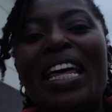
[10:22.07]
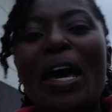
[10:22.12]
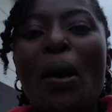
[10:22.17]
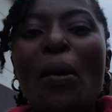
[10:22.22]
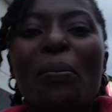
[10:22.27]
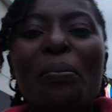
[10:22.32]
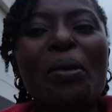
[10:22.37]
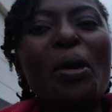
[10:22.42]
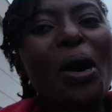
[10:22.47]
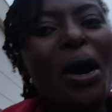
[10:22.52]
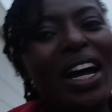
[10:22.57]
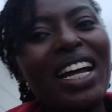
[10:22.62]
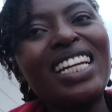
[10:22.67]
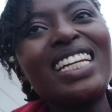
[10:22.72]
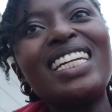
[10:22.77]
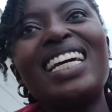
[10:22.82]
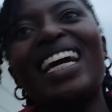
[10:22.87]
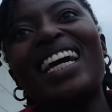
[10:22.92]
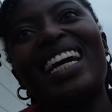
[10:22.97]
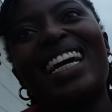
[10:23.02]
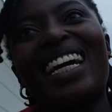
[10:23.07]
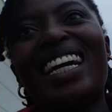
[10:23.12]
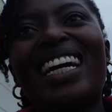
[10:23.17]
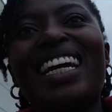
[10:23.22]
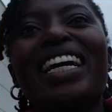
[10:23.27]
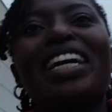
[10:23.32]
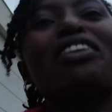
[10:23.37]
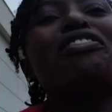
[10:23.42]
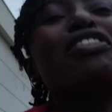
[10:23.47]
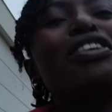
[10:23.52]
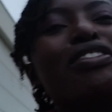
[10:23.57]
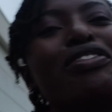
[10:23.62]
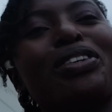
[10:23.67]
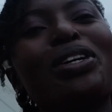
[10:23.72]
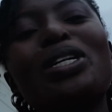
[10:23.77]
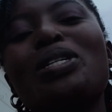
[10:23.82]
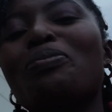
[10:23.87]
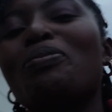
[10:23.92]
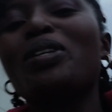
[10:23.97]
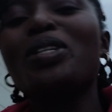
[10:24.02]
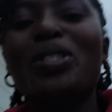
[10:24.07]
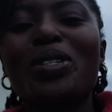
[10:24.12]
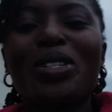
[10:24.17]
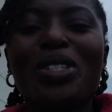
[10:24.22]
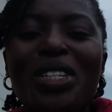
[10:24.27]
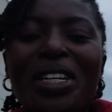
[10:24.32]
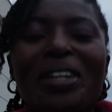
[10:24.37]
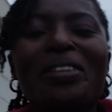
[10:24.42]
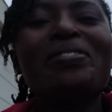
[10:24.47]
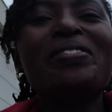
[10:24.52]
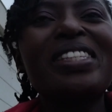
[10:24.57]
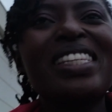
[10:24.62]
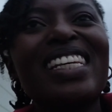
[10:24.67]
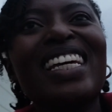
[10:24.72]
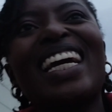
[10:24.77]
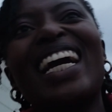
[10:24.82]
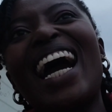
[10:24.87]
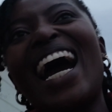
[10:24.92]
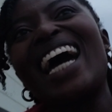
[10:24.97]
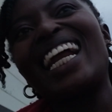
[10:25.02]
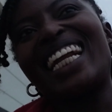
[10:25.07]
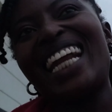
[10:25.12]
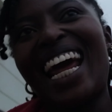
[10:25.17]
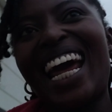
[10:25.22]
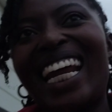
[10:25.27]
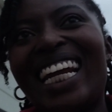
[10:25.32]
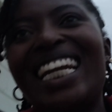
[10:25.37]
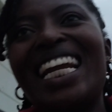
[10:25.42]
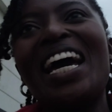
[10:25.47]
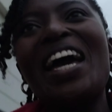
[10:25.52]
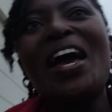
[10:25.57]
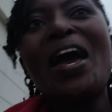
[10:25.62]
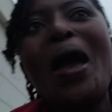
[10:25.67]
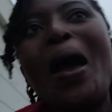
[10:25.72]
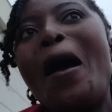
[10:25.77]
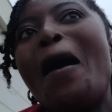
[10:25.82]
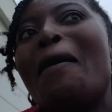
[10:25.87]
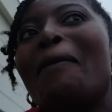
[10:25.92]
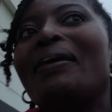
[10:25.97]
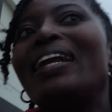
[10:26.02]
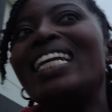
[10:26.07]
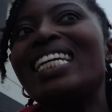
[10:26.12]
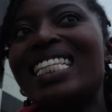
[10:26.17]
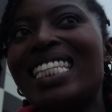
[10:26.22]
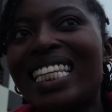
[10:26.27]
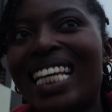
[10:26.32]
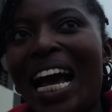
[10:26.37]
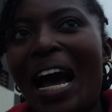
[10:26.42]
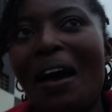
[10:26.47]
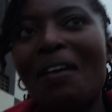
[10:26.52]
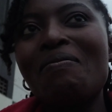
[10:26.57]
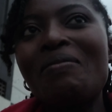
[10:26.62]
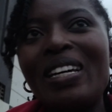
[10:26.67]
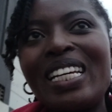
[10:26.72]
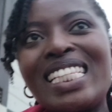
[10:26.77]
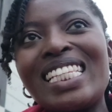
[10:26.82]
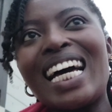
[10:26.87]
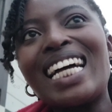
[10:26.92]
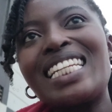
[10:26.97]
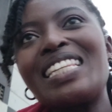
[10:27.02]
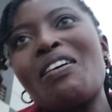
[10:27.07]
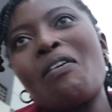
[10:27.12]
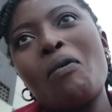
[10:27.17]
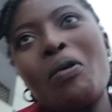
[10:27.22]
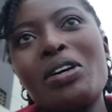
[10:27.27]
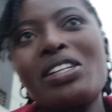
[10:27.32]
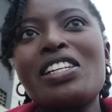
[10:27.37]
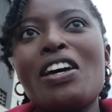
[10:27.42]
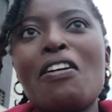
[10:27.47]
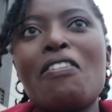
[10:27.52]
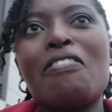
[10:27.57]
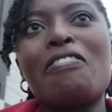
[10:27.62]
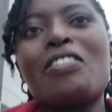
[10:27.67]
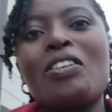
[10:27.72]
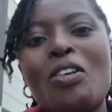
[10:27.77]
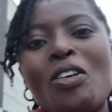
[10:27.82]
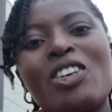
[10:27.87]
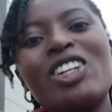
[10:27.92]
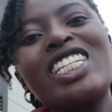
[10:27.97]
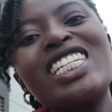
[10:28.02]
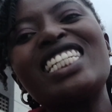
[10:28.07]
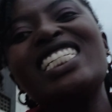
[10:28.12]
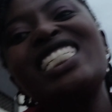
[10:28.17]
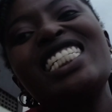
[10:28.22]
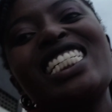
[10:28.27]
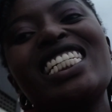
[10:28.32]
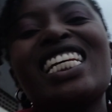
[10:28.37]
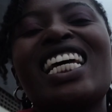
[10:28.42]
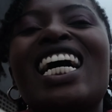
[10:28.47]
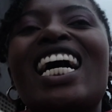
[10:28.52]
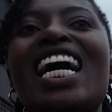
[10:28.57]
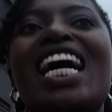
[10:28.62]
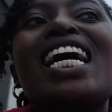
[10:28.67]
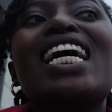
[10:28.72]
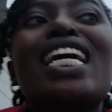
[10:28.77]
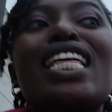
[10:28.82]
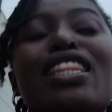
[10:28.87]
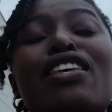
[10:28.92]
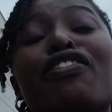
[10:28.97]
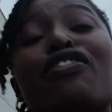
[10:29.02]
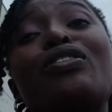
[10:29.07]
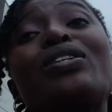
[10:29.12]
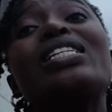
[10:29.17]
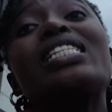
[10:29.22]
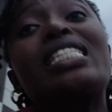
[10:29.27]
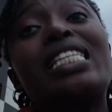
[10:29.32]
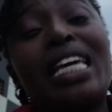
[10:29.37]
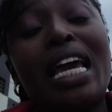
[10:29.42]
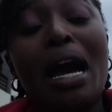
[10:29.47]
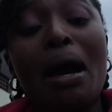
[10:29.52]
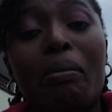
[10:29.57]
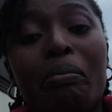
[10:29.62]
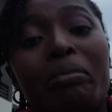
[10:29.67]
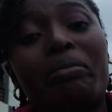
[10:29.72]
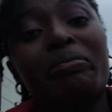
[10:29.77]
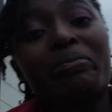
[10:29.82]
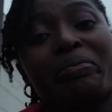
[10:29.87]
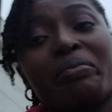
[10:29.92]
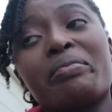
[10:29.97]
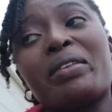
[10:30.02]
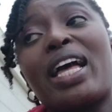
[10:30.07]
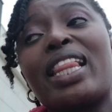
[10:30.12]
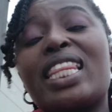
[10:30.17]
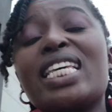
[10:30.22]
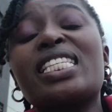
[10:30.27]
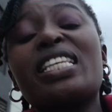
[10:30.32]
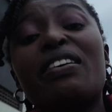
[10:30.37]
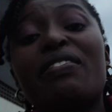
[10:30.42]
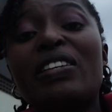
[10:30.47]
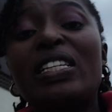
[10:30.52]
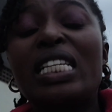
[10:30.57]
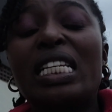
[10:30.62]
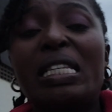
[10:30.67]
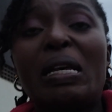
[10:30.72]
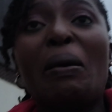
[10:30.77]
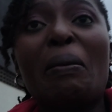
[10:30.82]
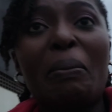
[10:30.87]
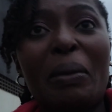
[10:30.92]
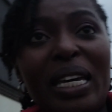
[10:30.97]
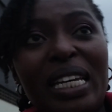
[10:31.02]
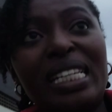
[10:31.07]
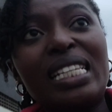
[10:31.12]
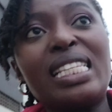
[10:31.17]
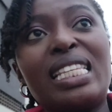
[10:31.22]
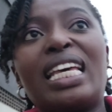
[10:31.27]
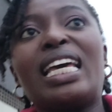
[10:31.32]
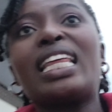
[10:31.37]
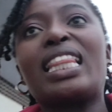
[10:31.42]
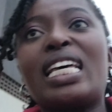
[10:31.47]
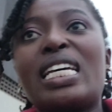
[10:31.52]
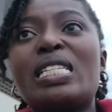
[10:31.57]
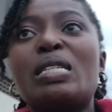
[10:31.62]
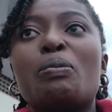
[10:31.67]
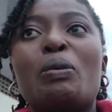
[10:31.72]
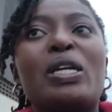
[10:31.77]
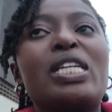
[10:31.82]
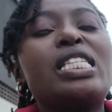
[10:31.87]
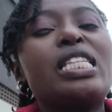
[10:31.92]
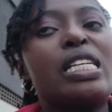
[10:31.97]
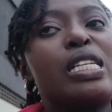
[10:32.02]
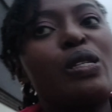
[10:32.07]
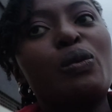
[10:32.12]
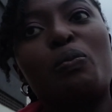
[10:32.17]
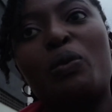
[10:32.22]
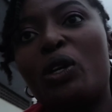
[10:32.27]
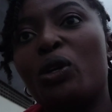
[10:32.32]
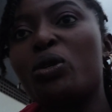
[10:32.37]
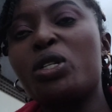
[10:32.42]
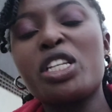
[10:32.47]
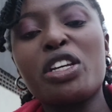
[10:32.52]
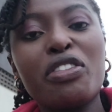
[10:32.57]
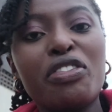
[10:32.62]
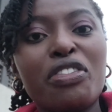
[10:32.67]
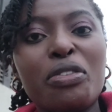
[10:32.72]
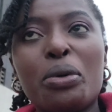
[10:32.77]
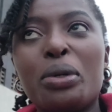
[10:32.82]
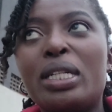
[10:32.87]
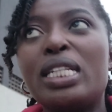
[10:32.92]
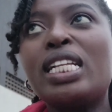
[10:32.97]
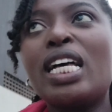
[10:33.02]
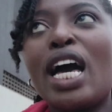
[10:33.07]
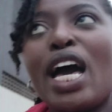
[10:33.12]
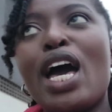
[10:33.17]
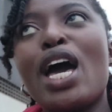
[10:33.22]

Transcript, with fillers: the morning. If you have not been to GMC Karen, please come. It's at the waterfront. The food is yum. The service is amazing. The space is beautiful.